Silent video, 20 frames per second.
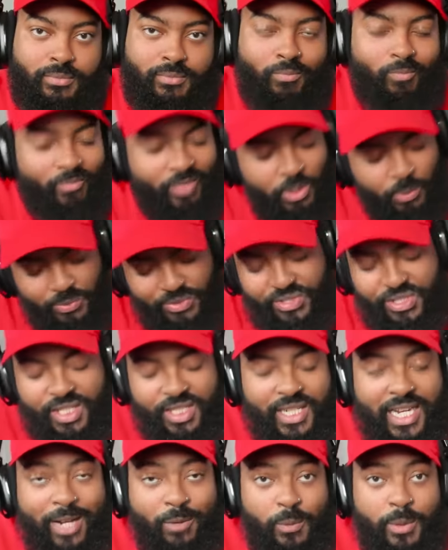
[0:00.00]
And we've seen
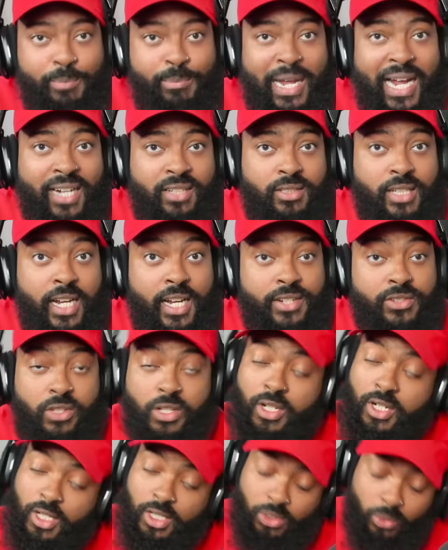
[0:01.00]
that with Backlash.
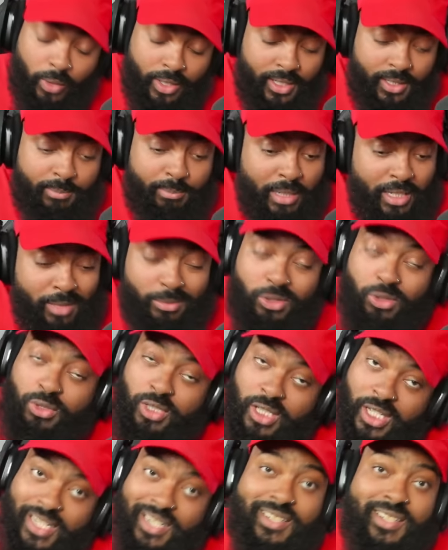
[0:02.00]
Granted, maybe you
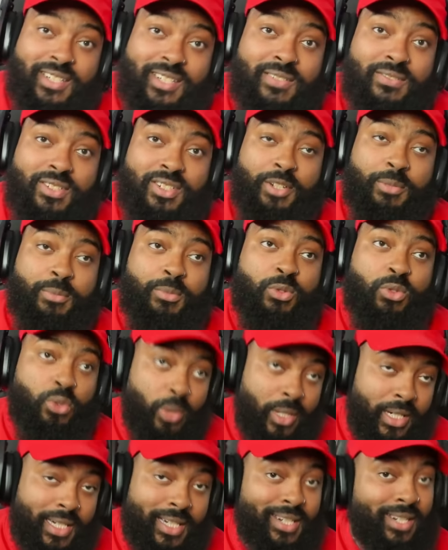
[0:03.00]
can give some
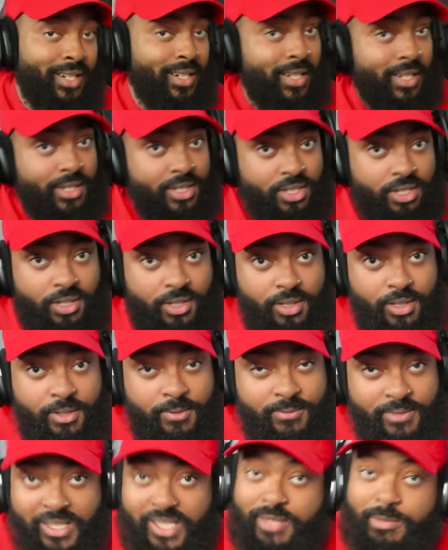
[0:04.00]
credit to
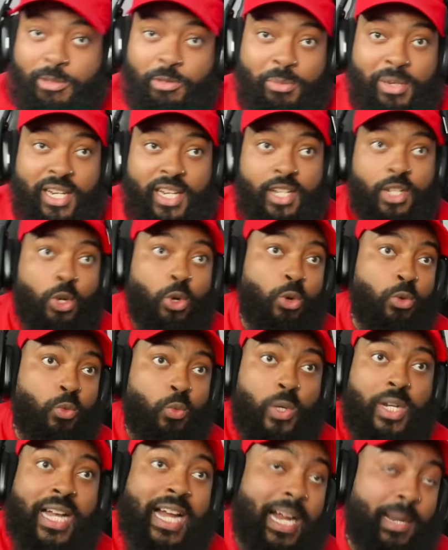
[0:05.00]
Vince McMahon on
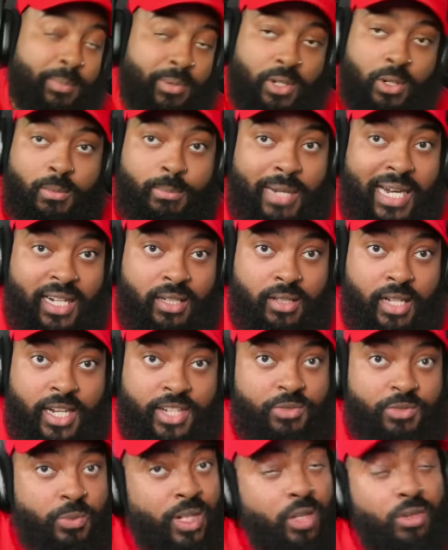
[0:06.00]
what happened on
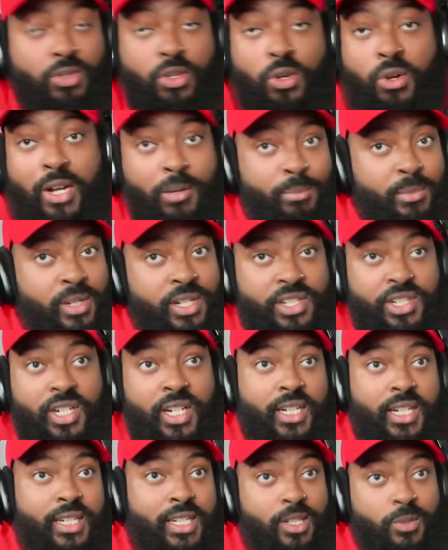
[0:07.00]
Backlash. We don't know how much
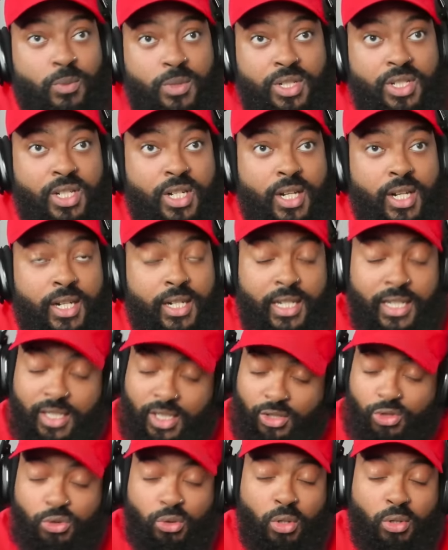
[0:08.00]
he was uh, in
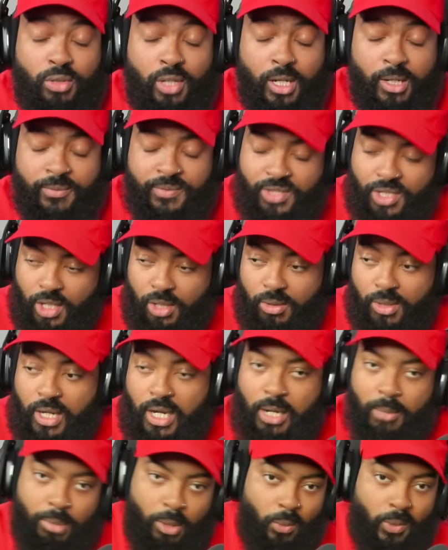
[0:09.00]
control of. So,
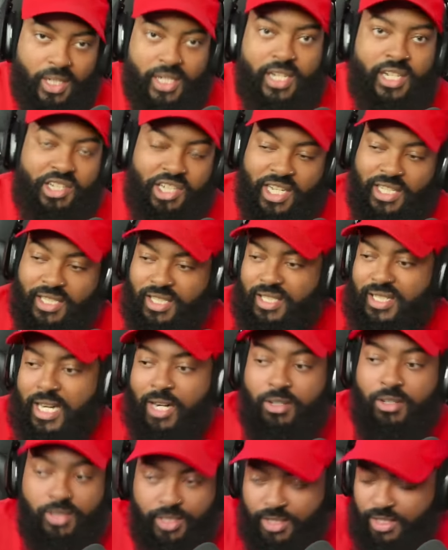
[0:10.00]
but we're going to check this
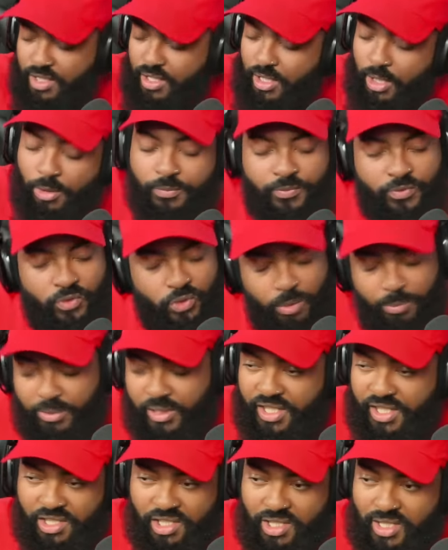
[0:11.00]
out because, you know, Triple
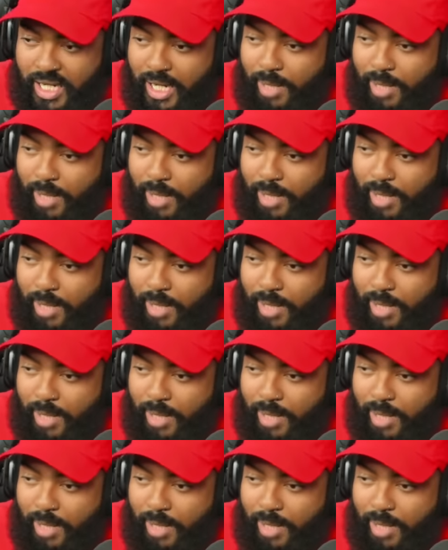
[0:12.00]
H is not